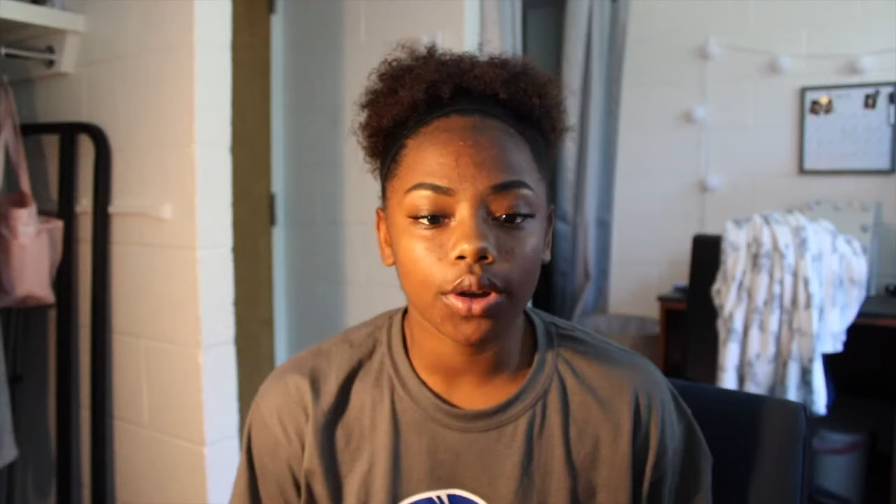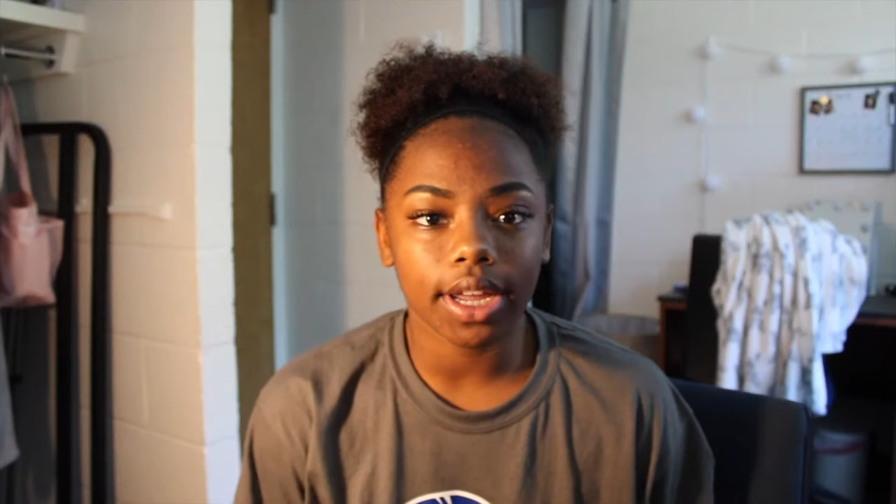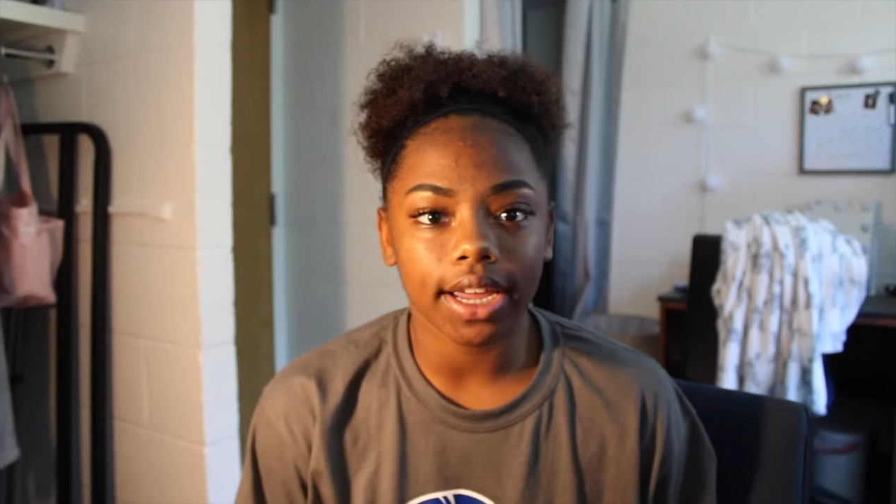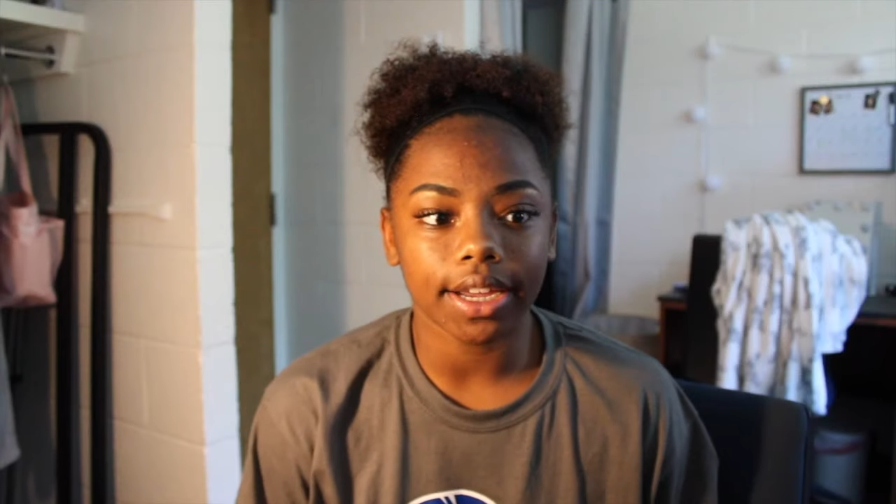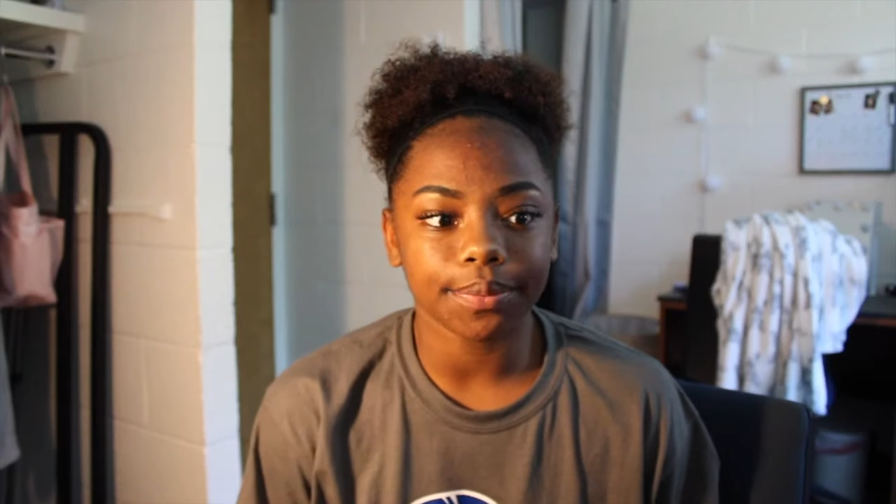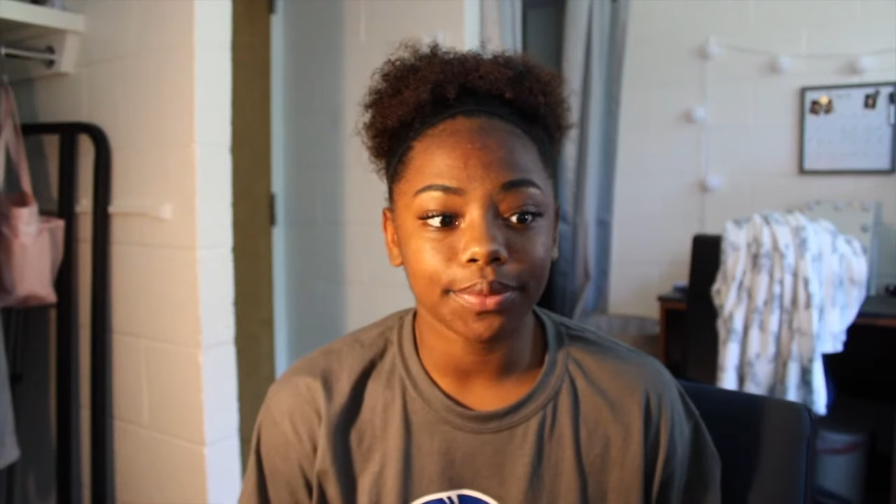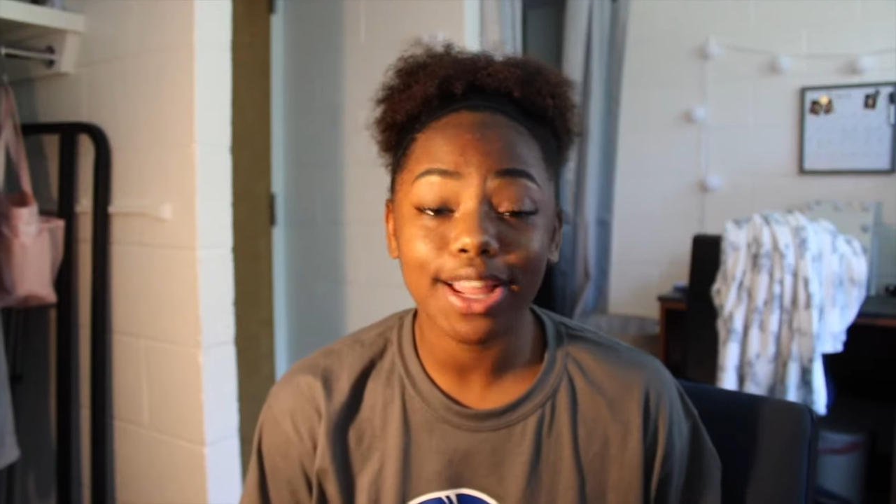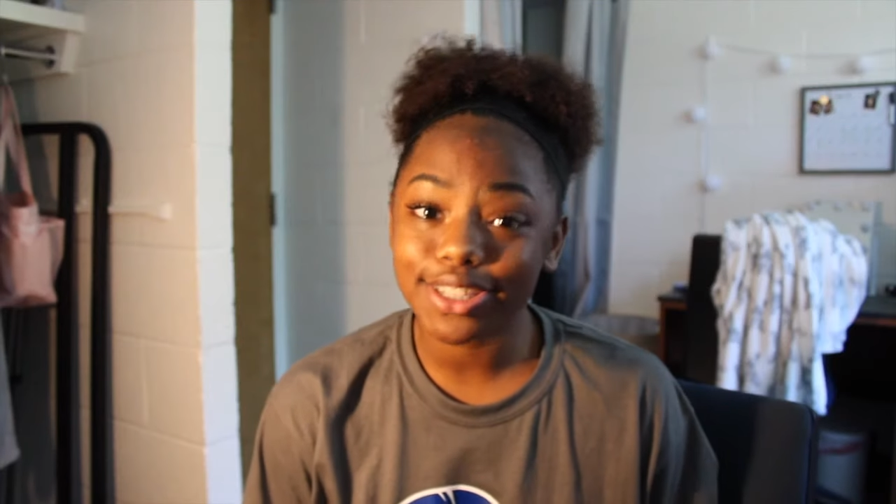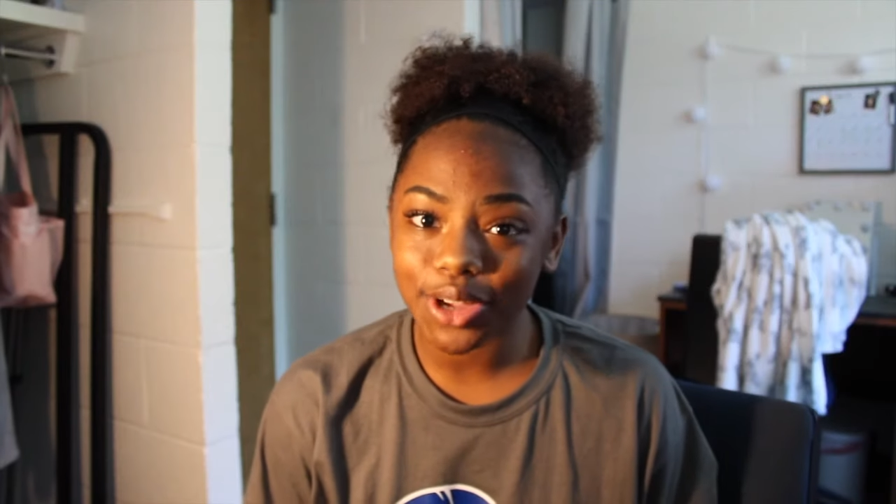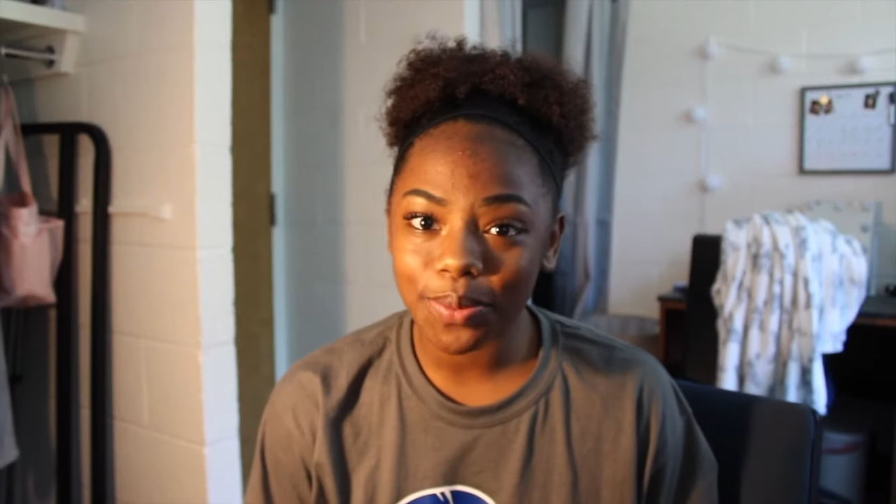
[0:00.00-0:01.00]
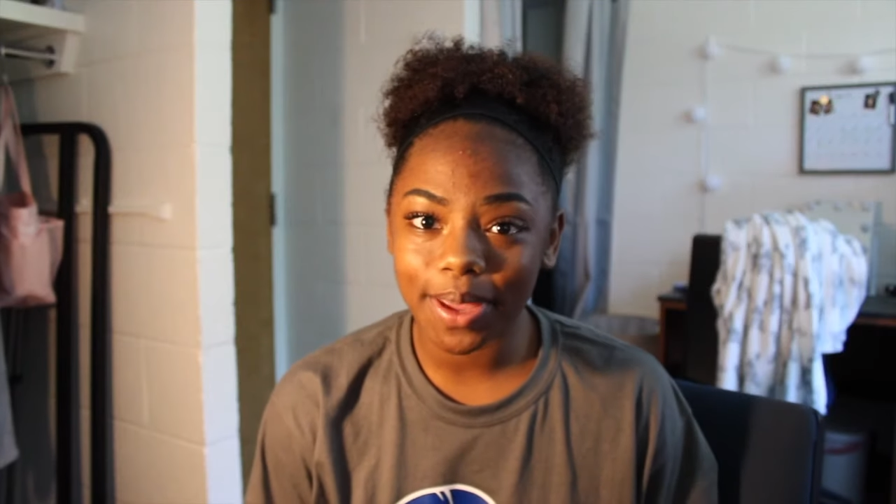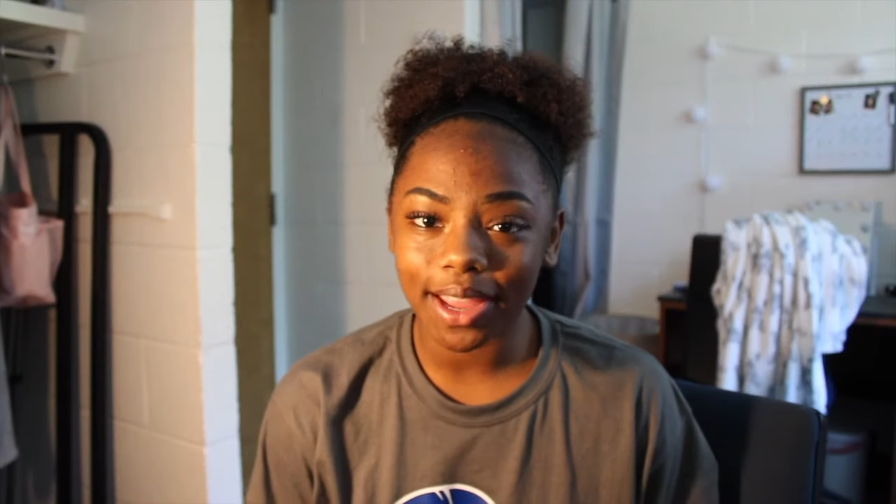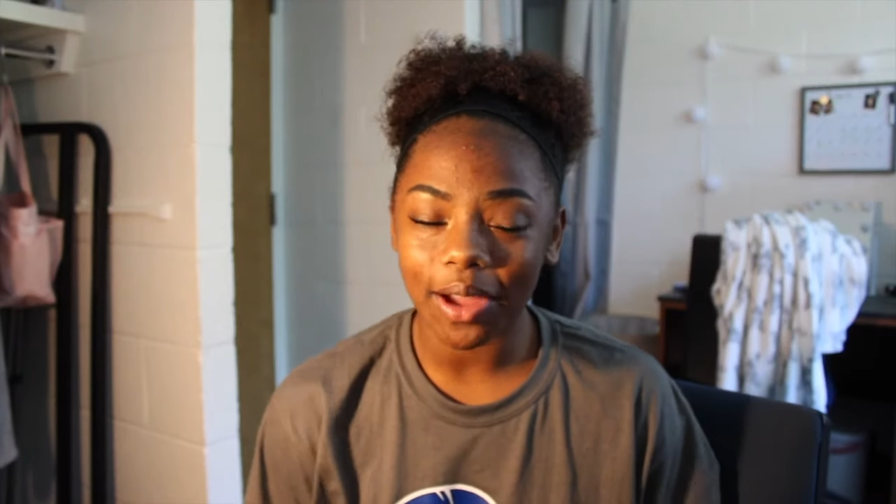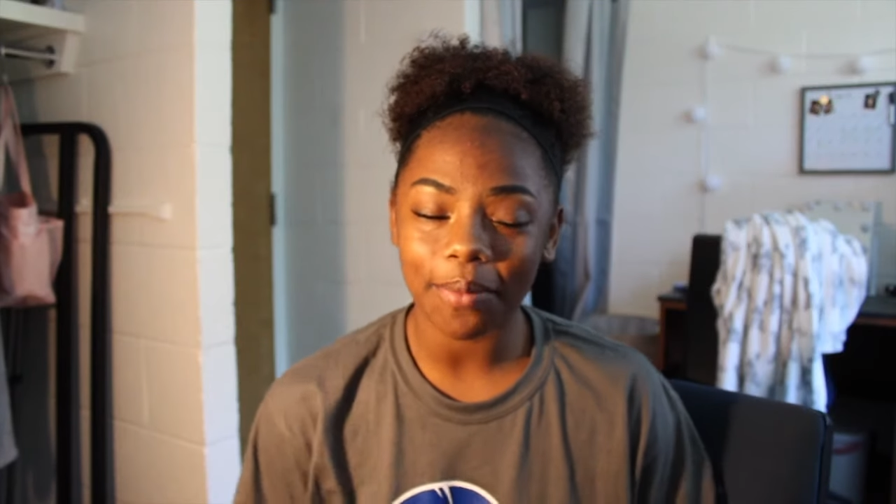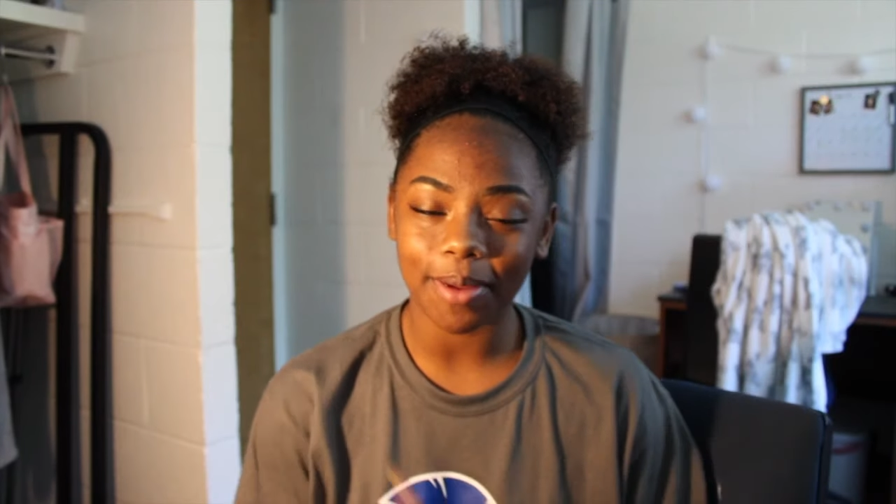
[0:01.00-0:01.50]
Okay, let's go pick out